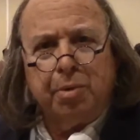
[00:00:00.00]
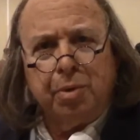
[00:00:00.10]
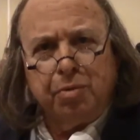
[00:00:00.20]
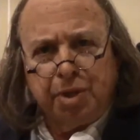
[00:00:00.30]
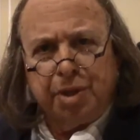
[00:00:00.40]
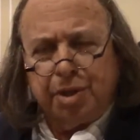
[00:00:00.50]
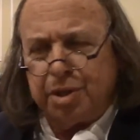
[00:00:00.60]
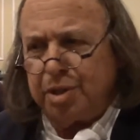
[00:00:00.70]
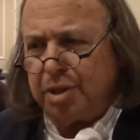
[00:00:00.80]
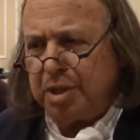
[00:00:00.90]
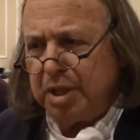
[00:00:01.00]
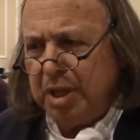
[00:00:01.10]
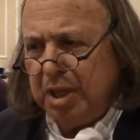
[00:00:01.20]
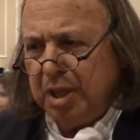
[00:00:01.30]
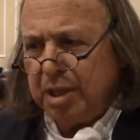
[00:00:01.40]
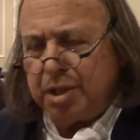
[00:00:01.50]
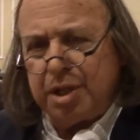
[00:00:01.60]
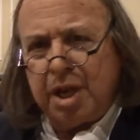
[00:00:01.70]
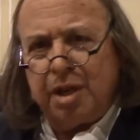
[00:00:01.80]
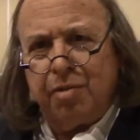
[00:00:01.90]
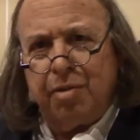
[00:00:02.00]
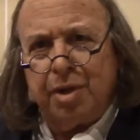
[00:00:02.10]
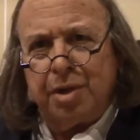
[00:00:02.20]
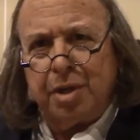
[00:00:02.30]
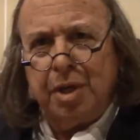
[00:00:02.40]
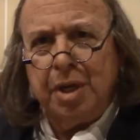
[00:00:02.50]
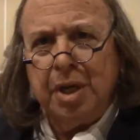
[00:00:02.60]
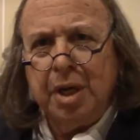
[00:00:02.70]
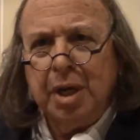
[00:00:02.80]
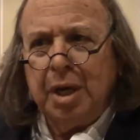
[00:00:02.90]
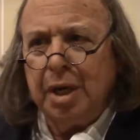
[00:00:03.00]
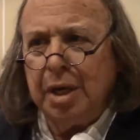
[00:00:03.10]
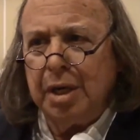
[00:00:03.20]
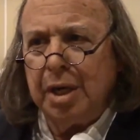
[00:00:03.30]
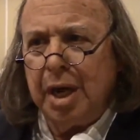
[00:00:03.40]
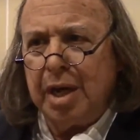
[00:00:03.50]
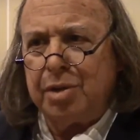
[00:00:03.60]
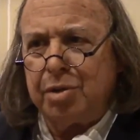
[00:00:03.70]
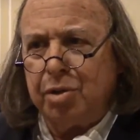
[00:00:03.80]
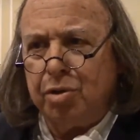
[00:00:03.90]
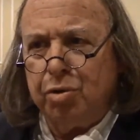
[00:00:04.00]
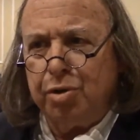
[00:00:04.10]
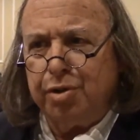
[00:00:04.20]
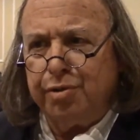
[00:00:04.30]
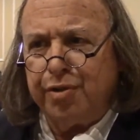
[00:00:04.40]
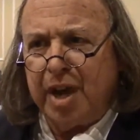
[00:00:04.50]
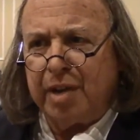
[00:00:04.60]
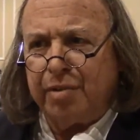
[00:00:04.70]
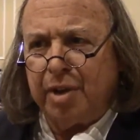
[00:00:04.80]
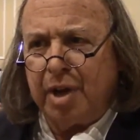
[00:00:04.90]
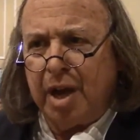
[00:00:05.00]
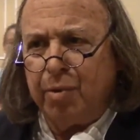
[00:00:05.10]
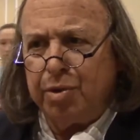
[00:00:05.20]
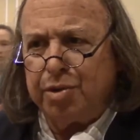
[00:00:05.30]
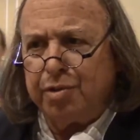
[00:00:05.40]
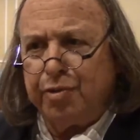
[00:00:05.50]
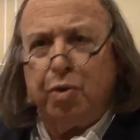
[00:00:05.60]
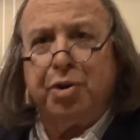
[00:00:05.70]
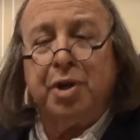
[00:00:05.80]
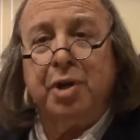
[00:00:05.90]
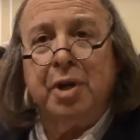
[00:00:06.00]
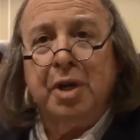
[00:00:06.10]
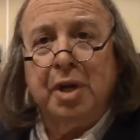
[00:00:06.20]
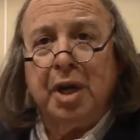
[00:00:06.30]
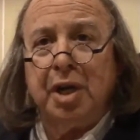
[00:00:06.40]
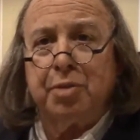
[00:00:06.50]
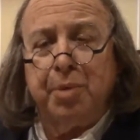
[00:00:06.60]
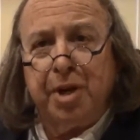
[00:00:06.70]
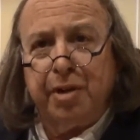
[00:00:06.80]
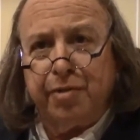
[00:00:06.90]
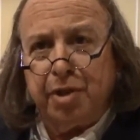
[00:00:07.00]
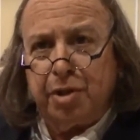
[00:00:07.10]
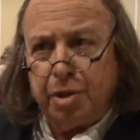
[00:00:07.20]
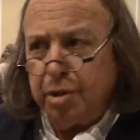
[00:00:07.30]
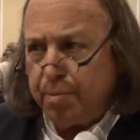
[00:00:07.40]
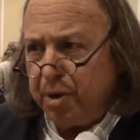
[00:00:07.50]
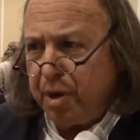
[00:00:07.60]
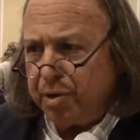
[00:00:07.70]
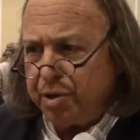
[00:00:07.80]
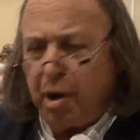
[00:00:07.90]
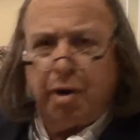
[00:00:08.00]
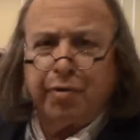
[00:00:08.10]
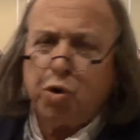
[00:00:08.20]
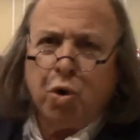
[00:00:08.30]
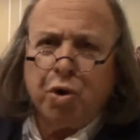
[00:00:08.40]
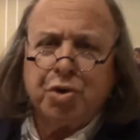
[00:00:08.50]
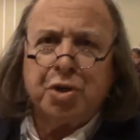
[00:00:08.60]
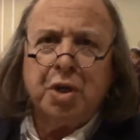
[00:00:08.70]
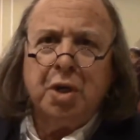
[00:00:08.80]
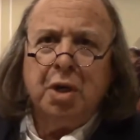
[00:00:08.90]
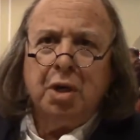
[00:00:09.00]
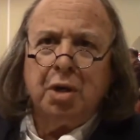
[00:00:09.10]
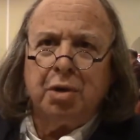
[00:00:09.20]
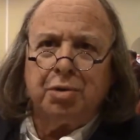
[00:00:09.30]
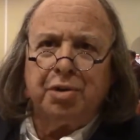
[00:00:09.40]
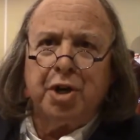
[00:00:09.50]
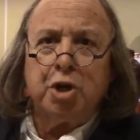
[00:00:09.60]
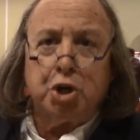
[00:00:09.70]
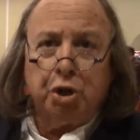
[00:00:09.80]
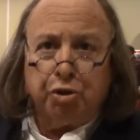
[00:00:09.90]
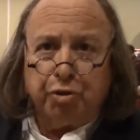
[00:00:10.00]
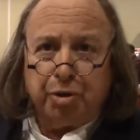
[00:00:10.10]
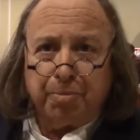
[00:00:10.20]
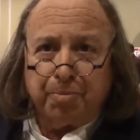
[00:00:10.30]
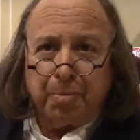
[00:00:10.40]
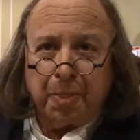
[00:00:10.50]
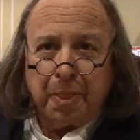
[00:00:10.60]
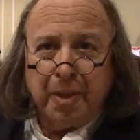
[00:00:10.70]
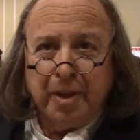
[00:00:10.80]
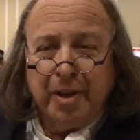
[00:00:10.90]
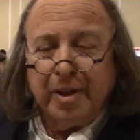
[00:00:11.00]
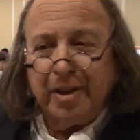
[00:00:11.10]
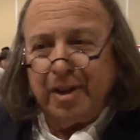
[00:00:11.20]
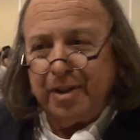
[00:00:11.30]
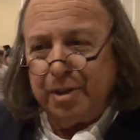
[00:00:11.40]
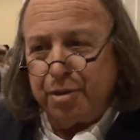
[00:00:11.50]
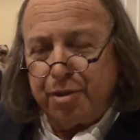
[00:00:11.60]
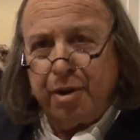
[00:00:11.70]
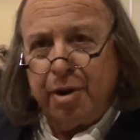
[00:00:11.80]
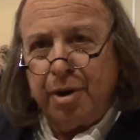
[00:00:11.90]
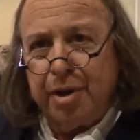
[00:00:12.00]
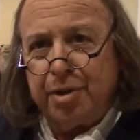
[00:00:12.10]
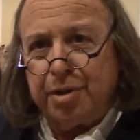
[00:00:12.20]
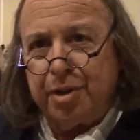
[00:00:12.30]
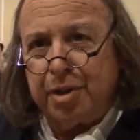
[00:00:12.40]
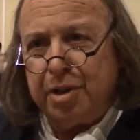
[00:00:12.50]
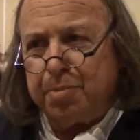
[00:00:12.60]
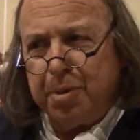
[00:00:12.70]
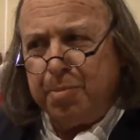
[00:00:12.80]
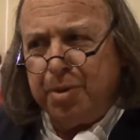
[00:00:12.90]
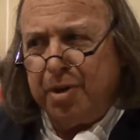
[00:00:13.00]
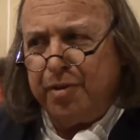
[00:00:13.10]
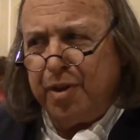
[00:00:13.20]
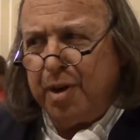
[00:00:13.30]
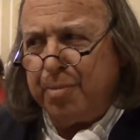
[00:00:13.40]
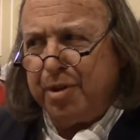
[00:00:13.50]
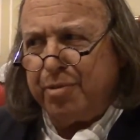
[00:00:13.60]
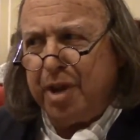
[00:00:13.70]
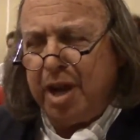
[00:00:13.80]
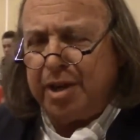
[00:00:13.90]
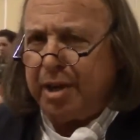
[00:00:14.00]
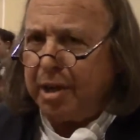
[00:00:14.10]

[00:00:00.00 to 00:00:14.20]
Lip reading: reasons. The second reason has to do with the fact that I was devoted, as many of these parents are, of course, to their children. And the third is that these people are very patriotic,